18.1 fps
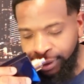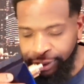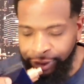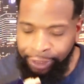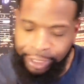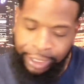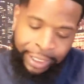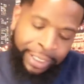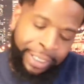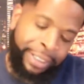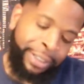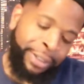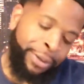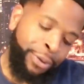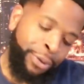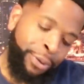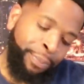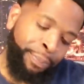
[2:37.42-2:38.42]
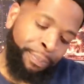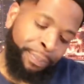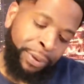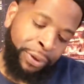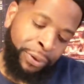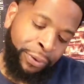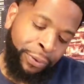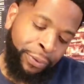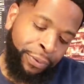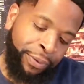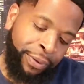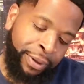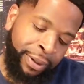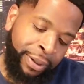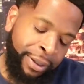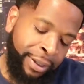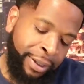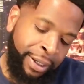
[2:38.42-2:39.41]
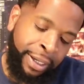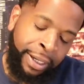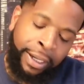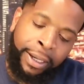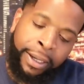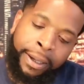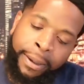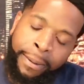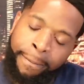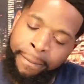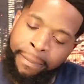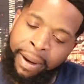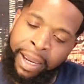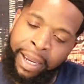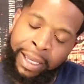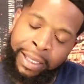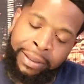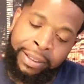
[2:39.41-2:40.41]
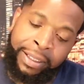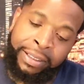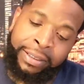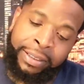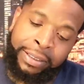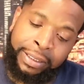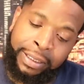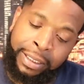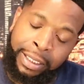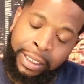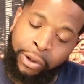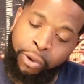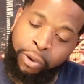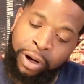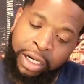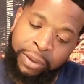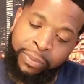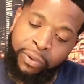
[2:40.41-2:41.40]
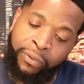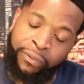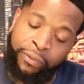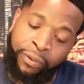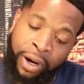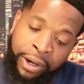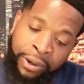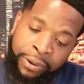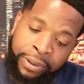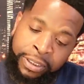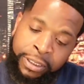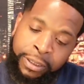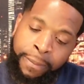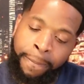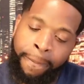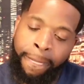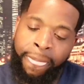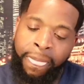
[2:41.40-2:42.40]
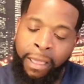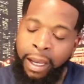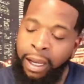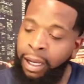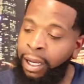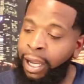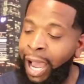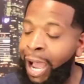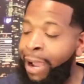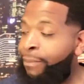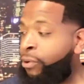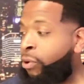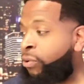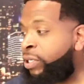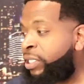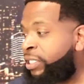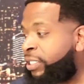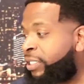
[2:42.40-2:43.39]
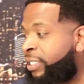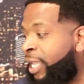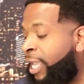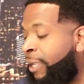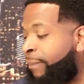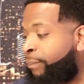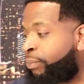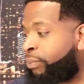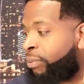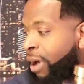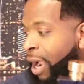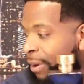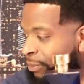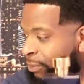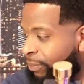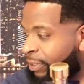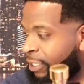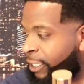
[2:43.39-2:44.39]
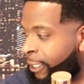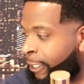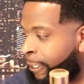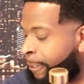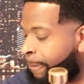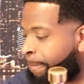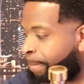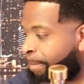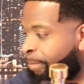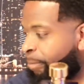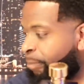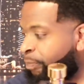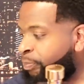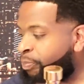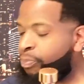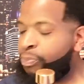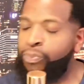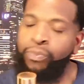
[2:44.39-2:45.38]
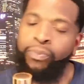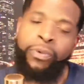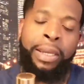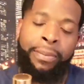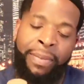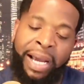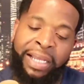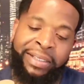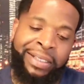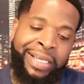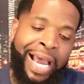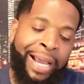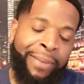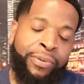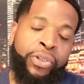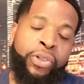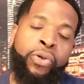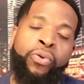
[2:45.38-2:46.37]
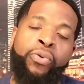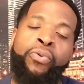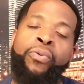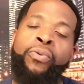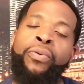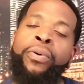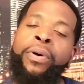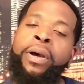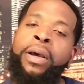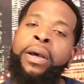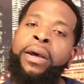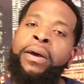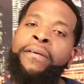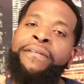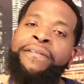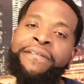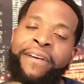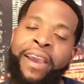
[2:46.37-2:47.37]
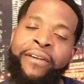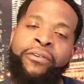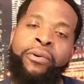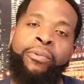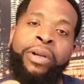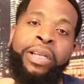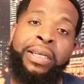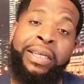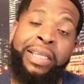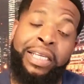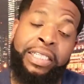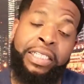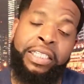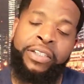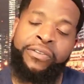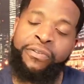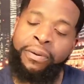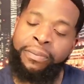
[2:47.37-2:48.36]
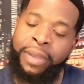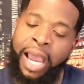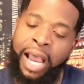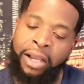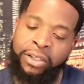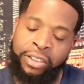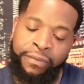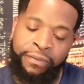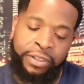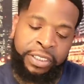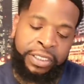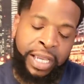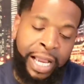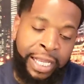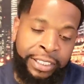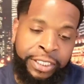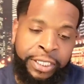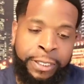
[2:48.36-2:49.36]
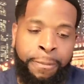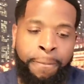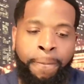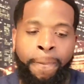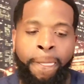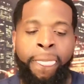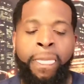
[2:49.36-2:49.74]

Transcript: Dylan Blue. Man, this is an incredible fragrance. I'm going to say probably in my top 2 favorite releases from the house of Versace.